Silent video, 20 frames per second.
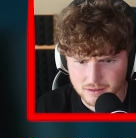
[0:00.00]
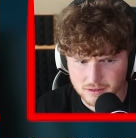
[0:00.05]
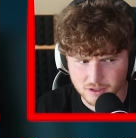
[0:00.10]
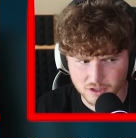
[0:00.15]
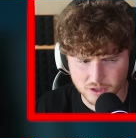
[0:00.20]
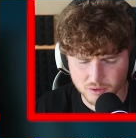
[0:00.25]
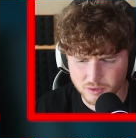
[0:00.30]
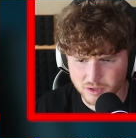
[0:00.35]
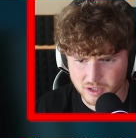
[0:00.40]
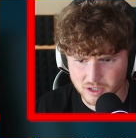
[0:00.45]
Are
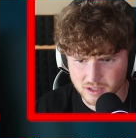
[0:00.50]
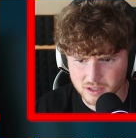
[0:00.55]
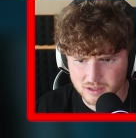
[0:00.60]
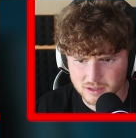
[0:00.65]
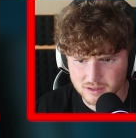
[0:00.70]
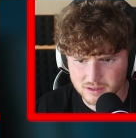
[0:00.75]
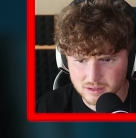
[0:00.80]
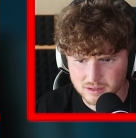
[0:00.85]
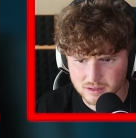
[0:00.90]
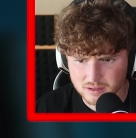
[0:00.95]
you good?
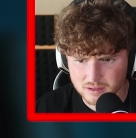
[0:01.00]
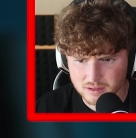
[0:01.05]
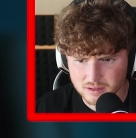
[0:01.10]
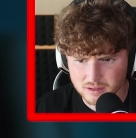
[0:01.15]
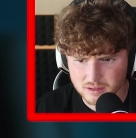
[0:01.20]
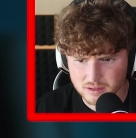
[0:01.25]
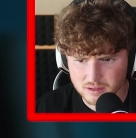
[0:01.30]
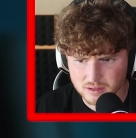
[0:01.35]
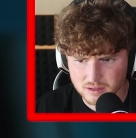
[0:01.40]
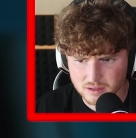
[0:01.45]

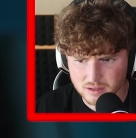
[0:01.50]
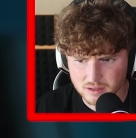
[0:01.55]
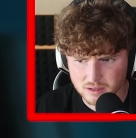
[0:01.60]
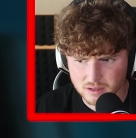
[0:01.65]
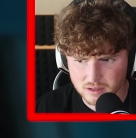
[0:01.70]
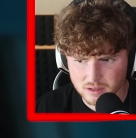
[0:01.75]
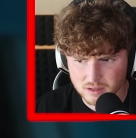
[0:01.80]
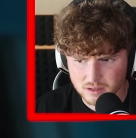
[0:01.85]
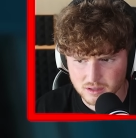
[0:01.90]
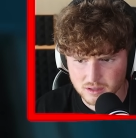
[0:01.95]

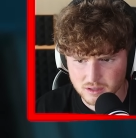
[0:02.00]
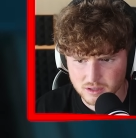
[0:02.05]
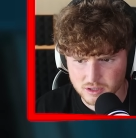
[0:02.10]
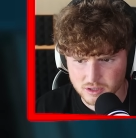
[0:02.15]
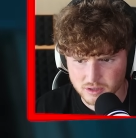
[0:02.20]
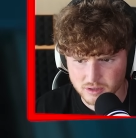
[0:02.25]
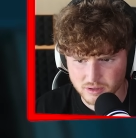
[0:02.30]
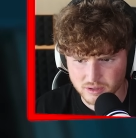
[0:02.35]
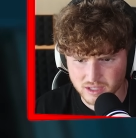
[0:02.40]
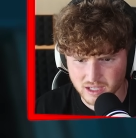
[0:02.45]
Are
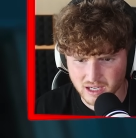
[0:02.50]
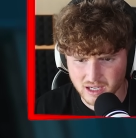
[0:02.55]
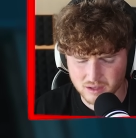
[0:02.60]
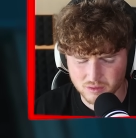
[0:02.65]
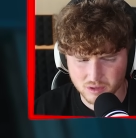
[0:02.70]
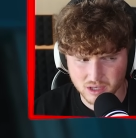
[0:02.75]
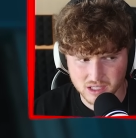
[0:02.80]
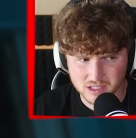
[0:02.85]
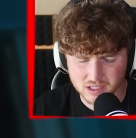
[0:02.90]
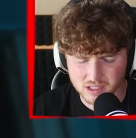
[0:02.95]
you okay?
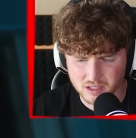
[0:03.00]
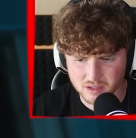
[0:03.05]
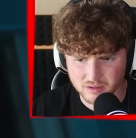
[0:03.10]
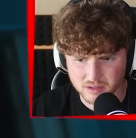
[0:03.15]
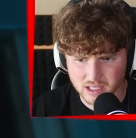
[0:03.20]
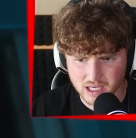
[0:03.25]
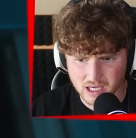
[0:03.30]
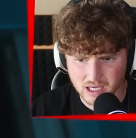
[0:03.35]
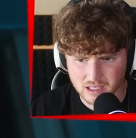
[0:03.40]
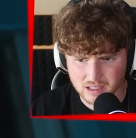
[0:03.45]
Why is he
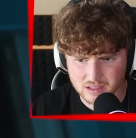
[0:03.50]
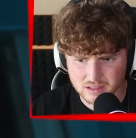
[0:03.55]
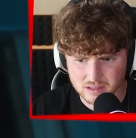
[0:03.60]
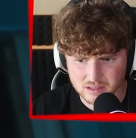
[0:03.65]
doing that?